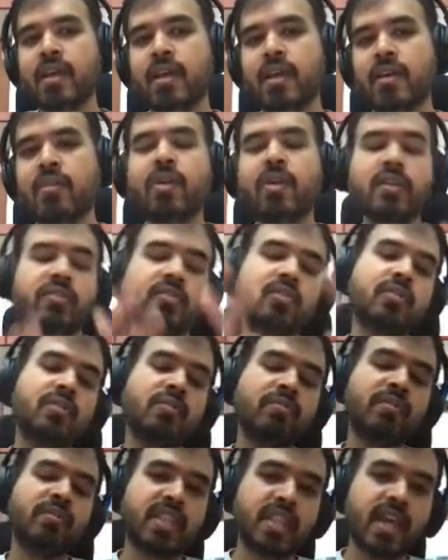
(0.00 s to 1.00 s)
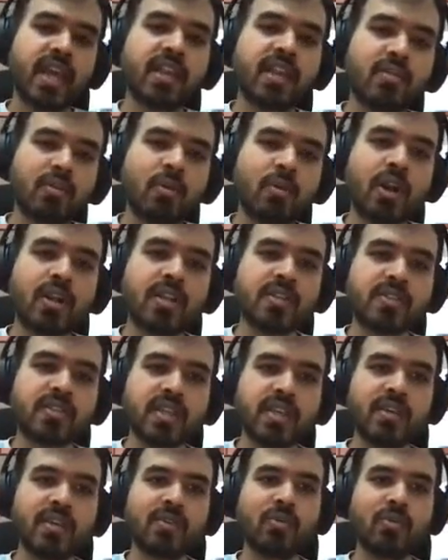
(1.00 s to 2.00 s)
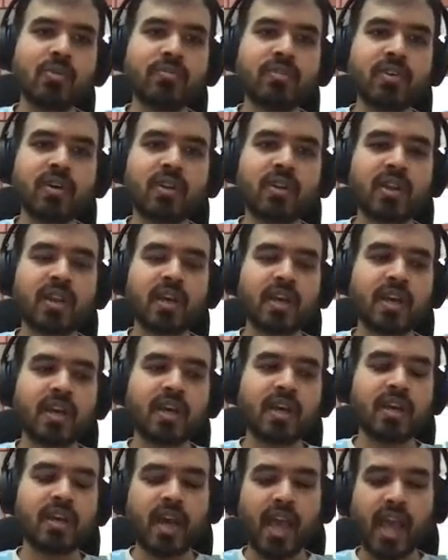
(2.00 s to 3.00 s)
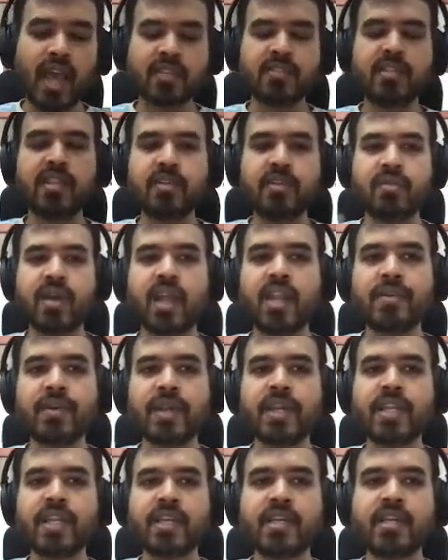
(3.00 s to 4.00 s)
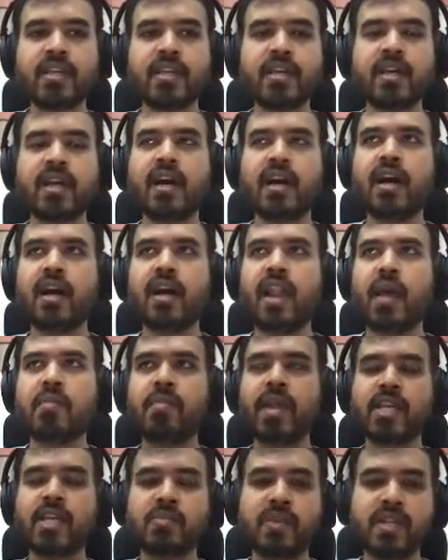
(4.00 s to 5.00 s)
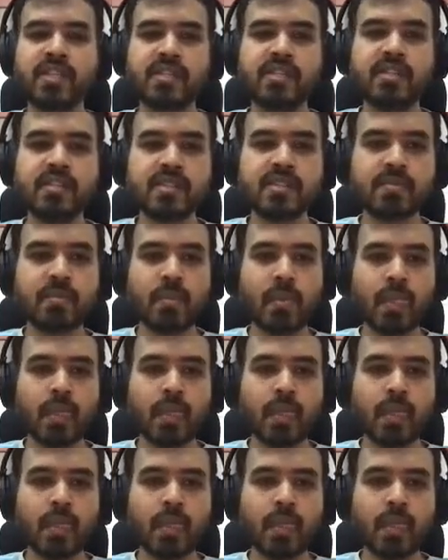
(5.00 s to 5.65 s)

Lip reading: okay, so with that, what is the rule for actually evaluating lambda expressions?